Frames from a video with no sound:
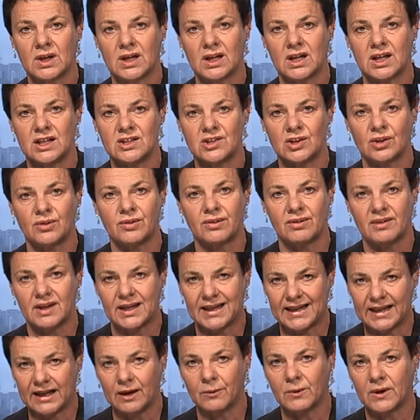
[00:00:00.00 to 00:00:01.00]
I don't
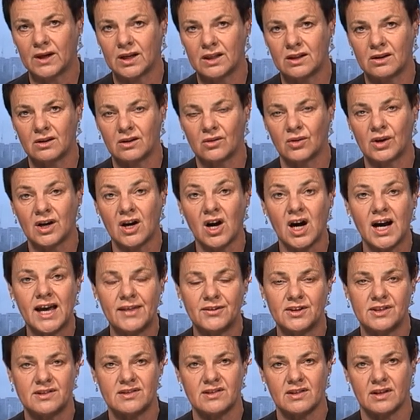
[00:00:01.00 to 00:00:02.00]
think anyone on
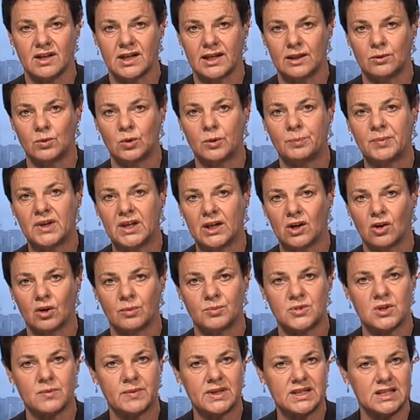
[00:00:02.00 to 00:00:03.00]
either side would be
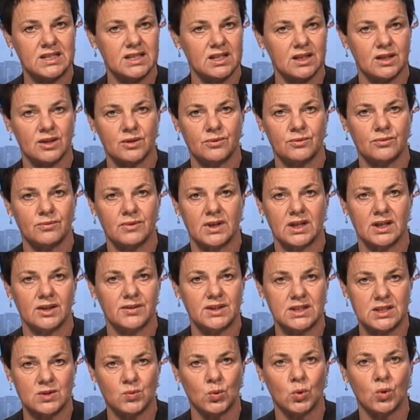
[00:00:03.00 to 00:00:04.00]
optimistic of
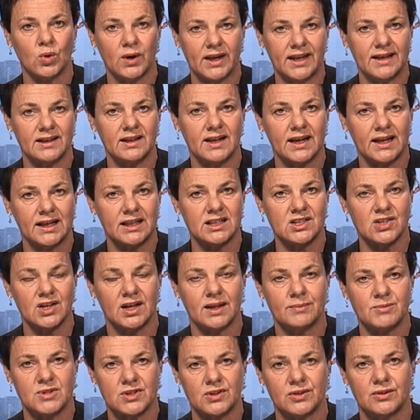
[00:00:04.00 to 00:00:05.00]
this war ending
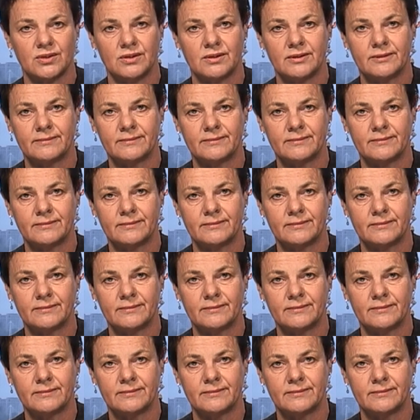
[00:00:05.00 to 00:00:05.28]
anytime soon.